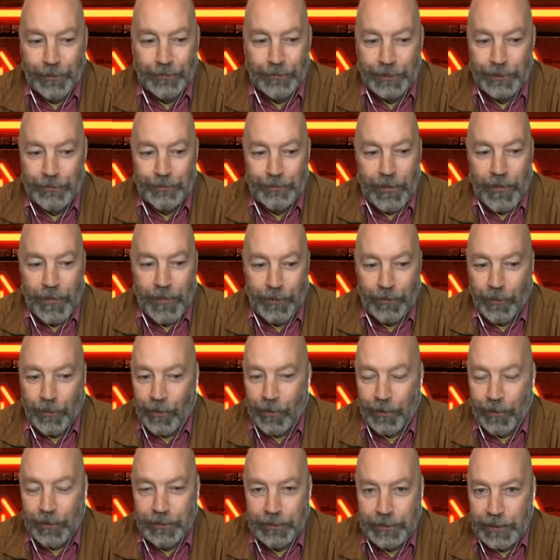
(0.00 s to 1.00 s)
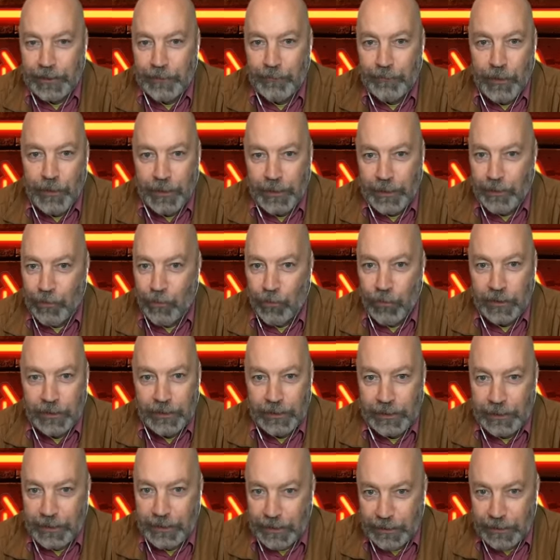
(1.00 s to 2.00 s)
don't spend their R and D money
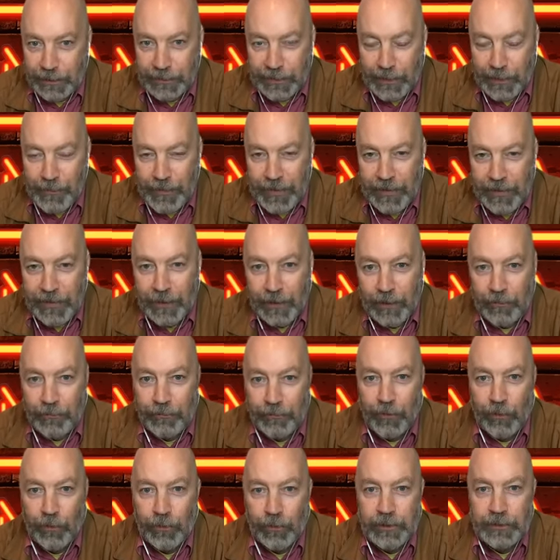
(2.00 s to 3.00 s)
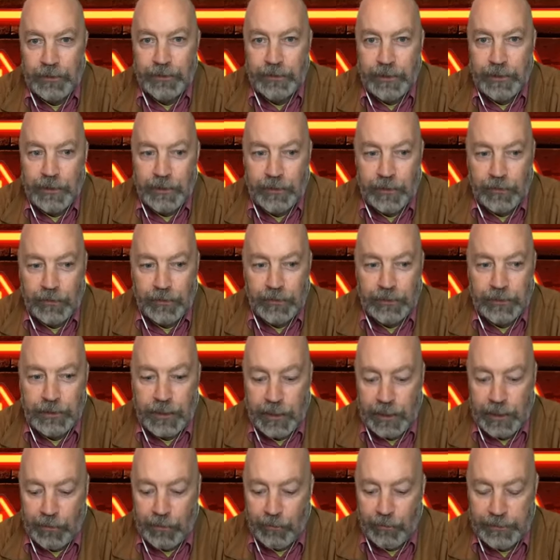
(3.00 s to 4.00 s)
willy nilly. I mean, they are focused on
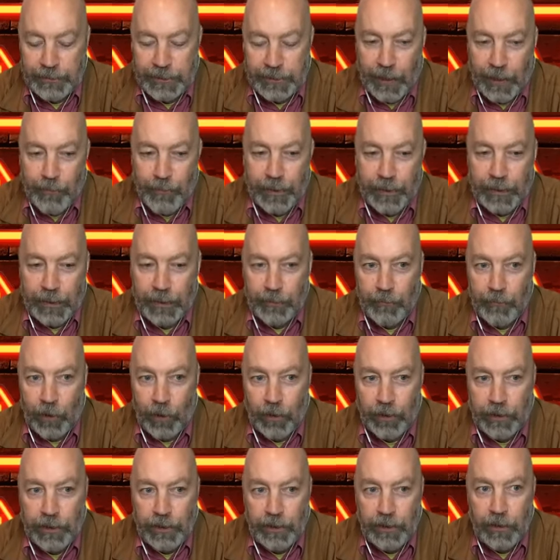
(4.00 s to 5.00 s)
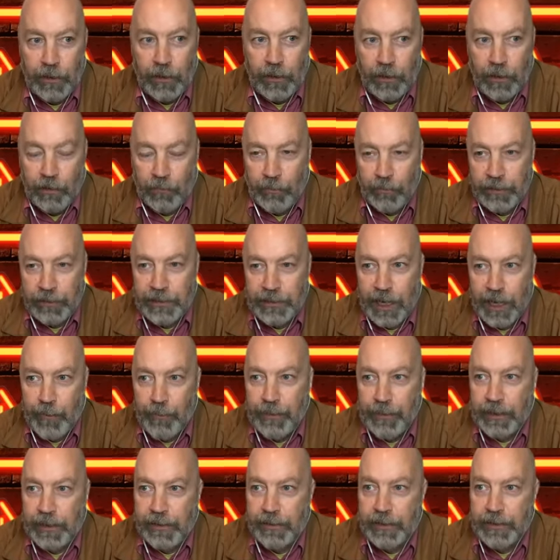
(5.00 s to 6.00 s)
understanding what's happening in the market, what's
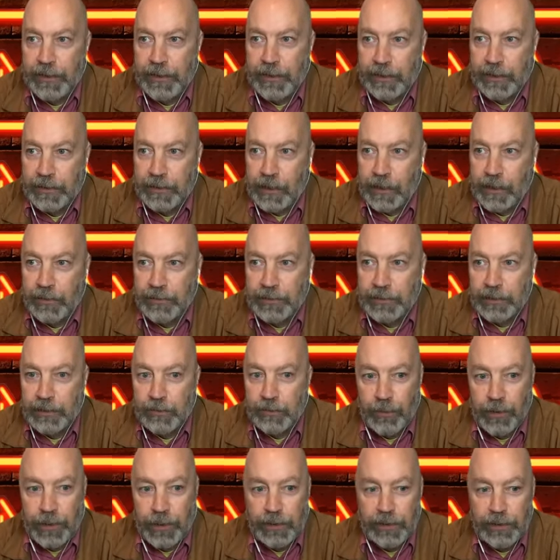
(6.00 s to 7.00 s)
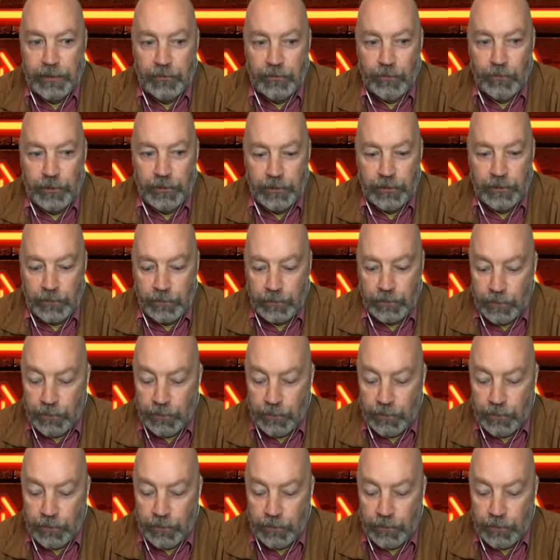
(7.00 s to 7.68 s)
happening in the technology space, what do